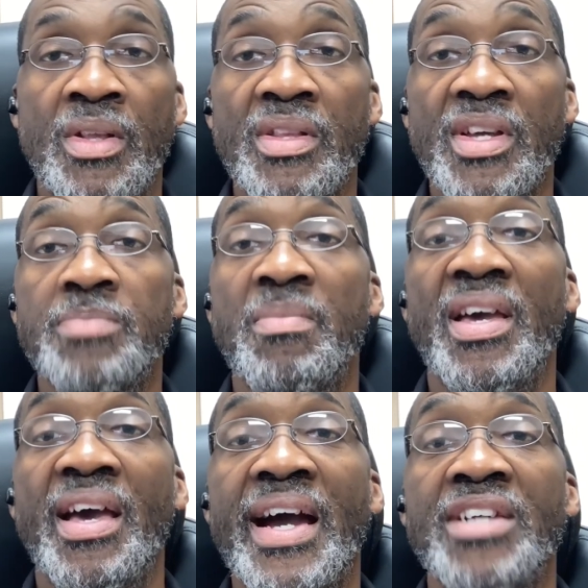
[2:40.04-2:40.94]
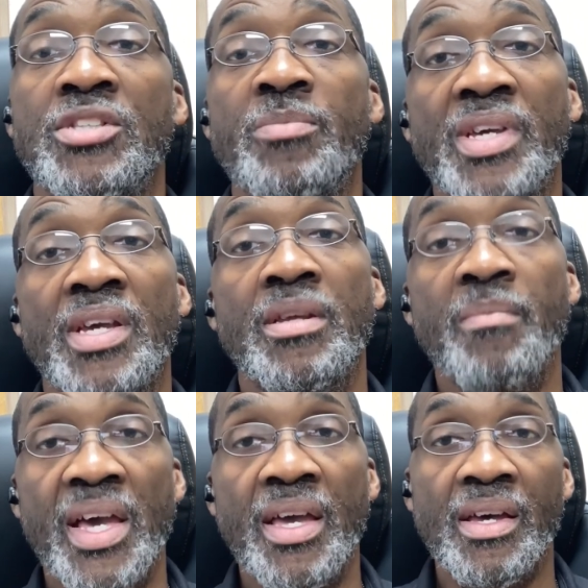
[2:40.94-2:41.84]
things may actually begin to
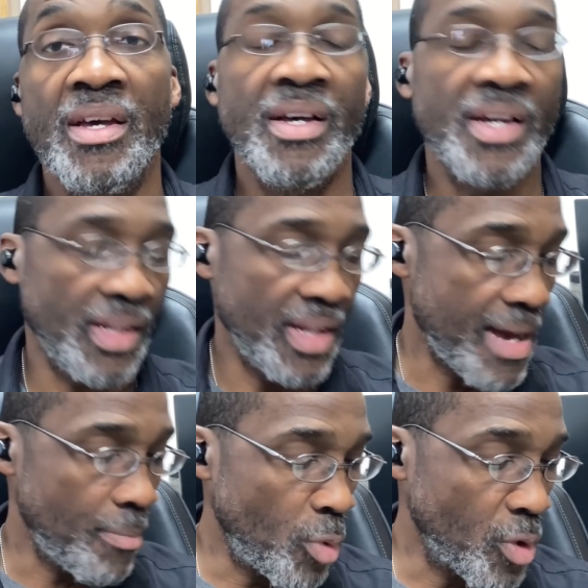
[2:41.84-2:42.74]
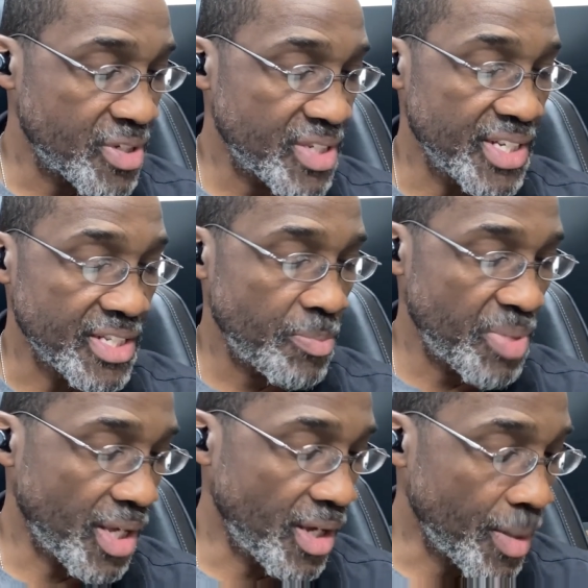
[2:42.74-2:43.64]
make a lot more sense.
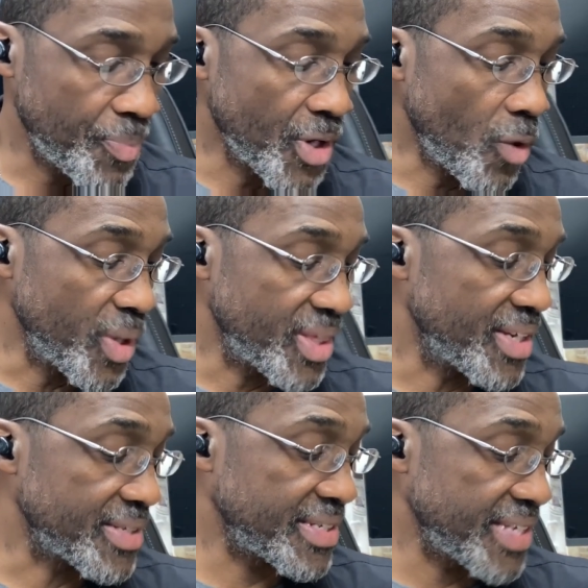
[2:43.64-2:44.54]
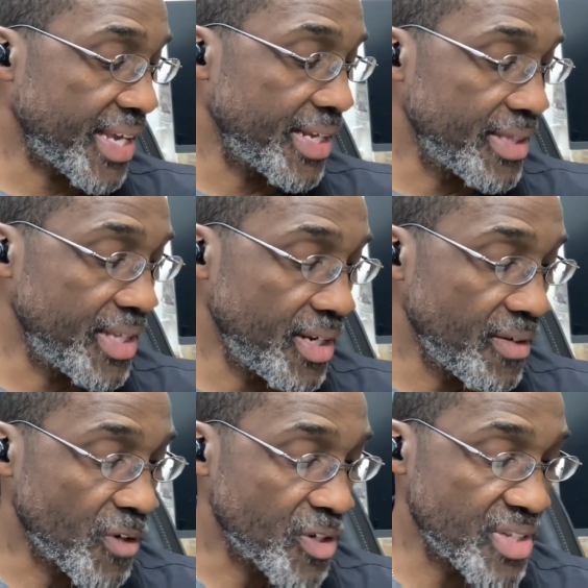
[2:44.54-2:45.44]
Picking up, though, with a second then
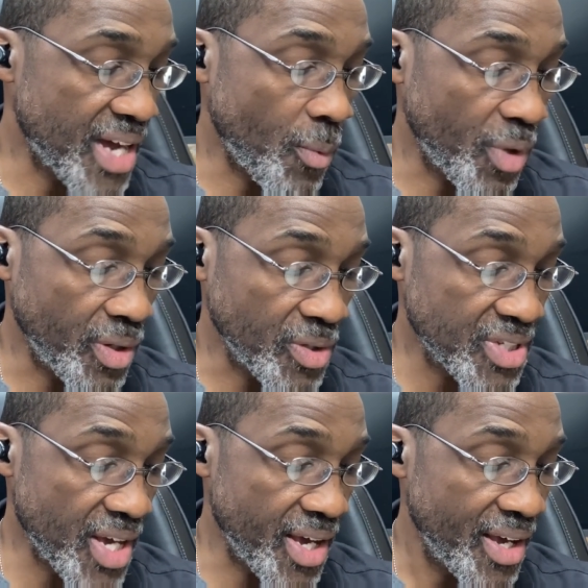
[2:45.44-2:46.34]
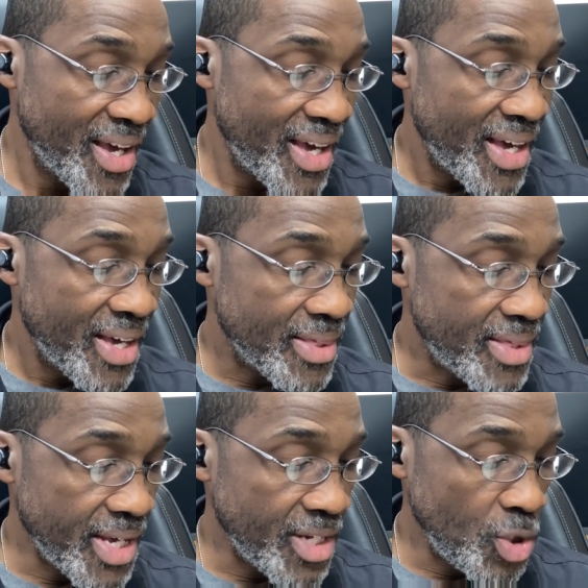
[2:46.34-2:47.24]
in verse 9, where he'll say,
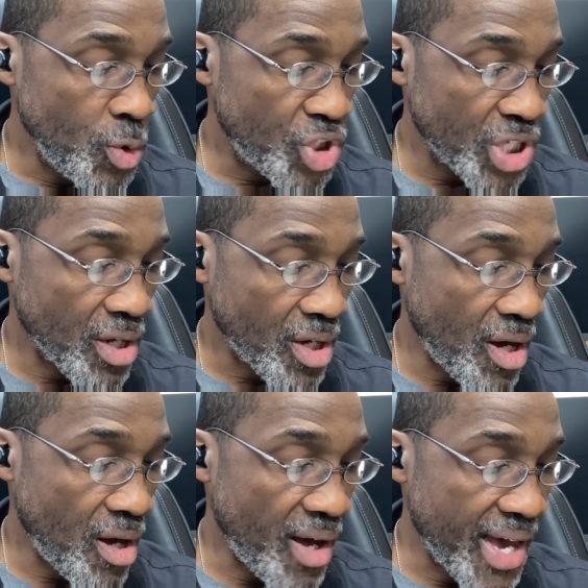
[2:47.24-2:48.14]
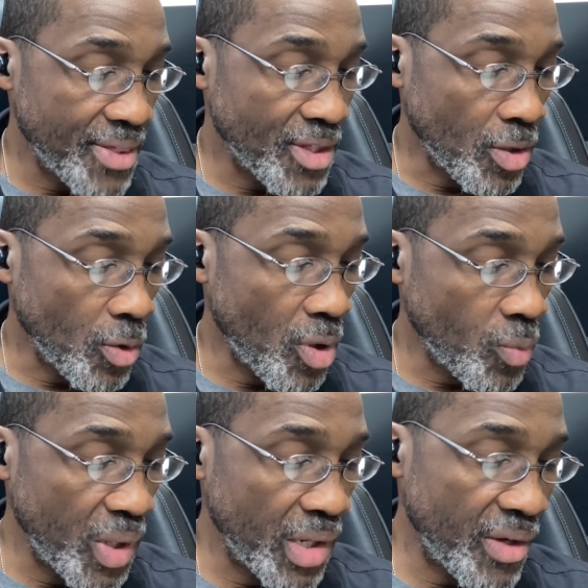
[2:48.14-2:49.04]
"Then you shall call, and the
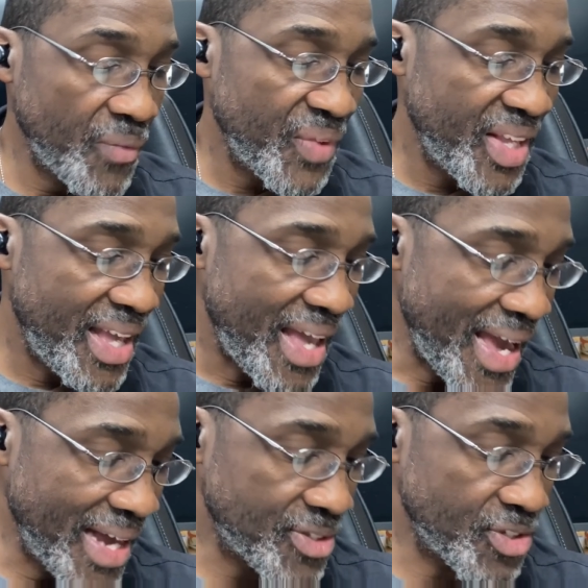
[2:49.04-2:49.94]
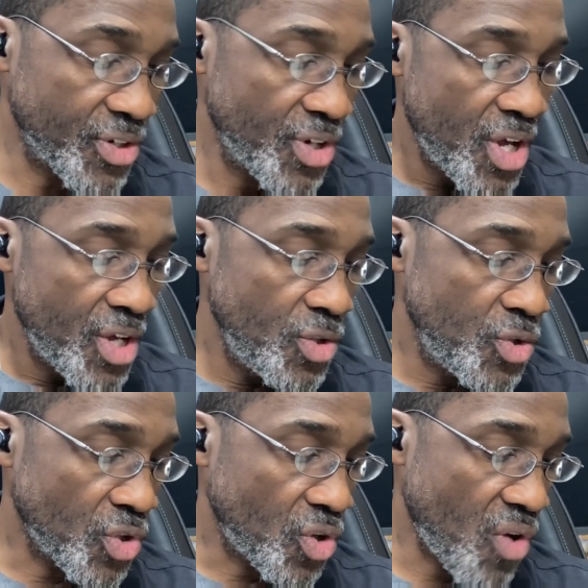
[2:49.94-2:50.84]
Lord will answer. You
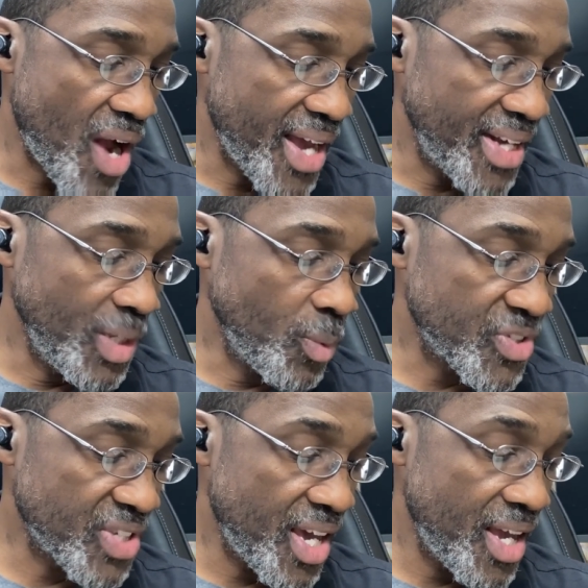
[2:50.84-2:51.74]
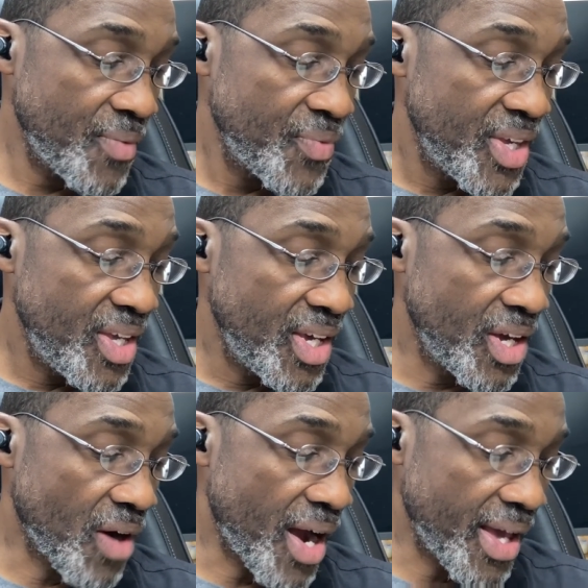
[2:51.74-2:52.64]
shall cry, and he will say,
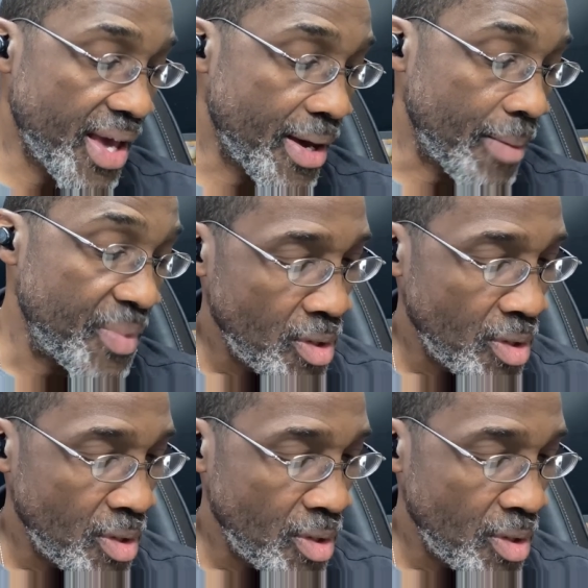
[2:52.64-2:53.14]
here I am.